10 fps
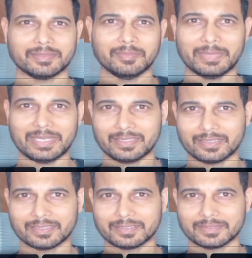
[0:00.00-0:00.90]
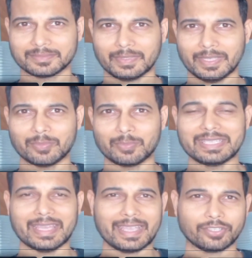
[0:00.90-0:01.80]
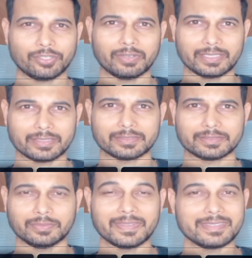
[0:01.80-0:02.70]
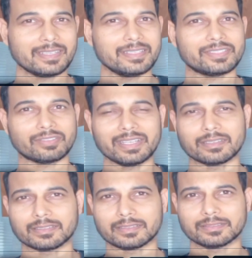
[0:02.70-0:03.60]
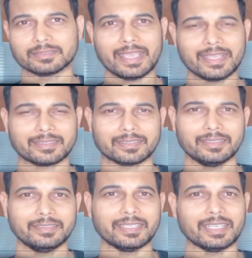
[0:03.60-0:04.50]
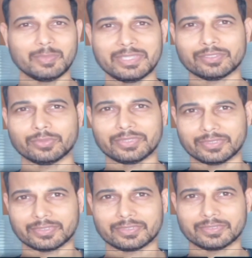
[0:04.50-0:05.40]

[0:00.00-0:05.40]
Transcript: metal gear and be accurate to physically trigger and hit the limit switches.